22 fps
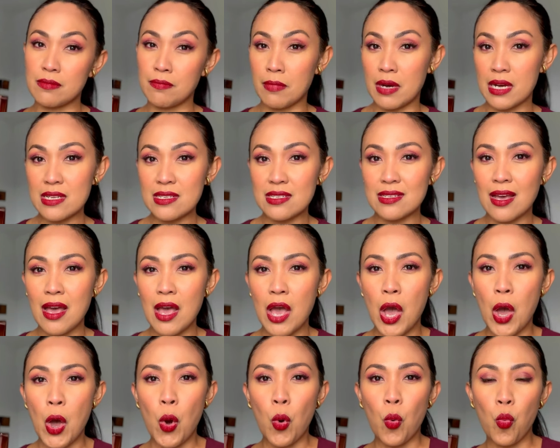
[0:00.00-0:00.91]
musk
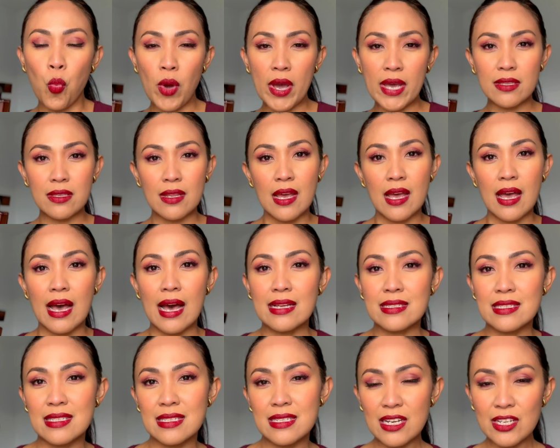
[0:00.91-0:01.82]
with a
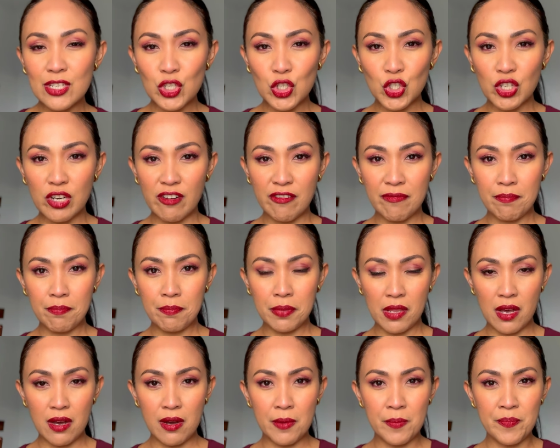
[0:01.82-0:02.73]
touch of
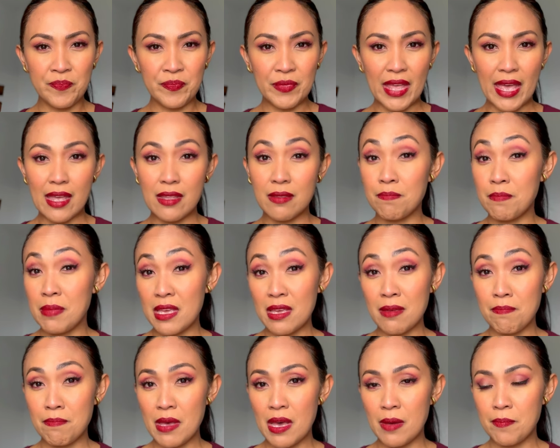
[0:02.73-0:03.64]
plum and
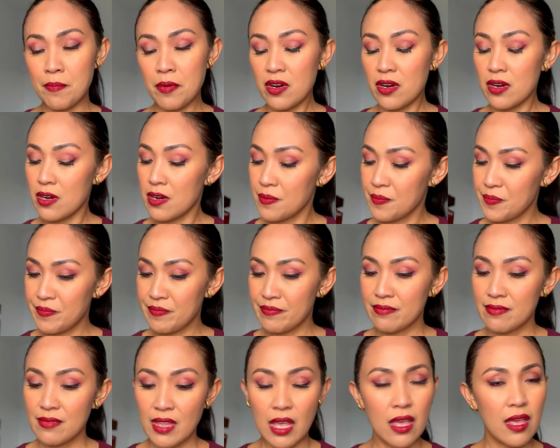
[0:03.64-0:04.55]
pink pepper.
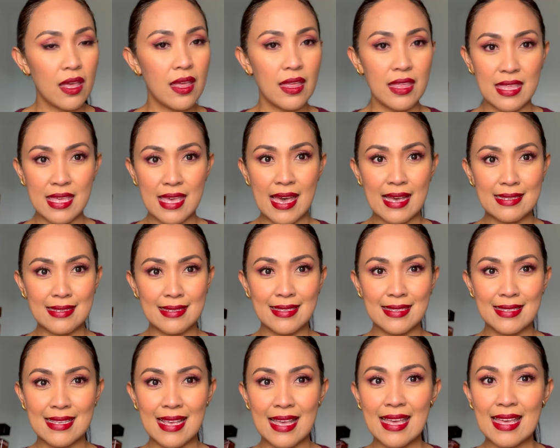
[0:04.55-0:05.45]

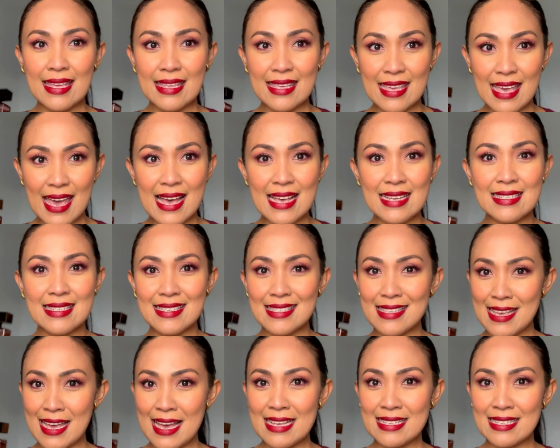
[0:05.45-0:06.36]
Yes, yes,
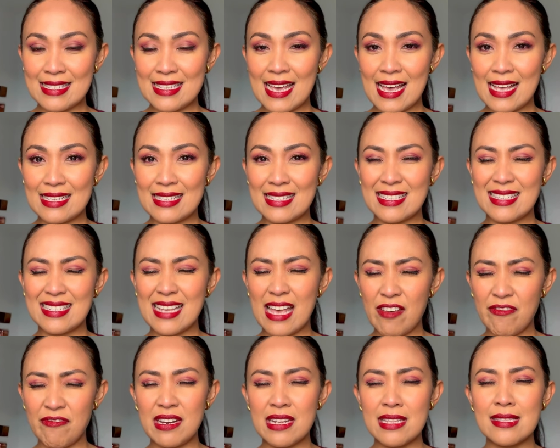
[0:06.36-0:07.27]
yes, yes.
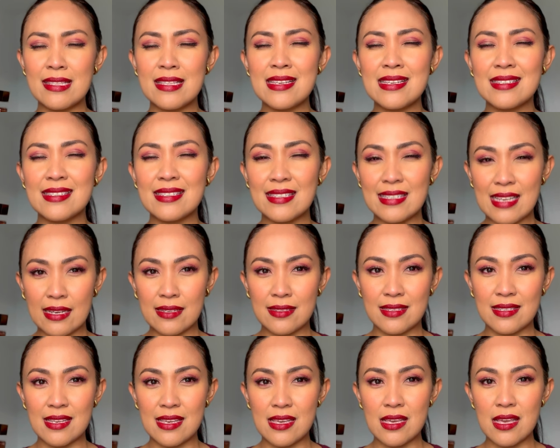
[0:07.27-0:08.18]
Definitely
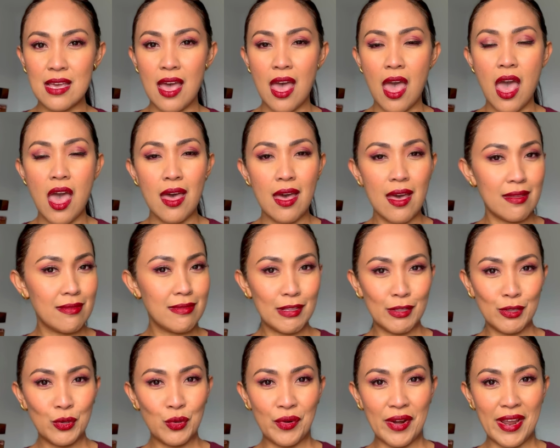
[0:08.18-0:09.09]
sexy and
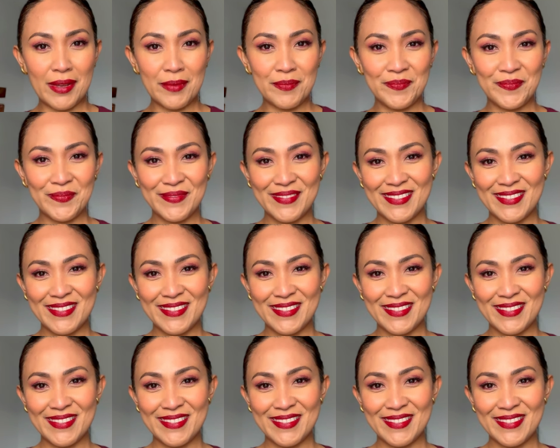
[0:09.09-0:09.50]
alluring.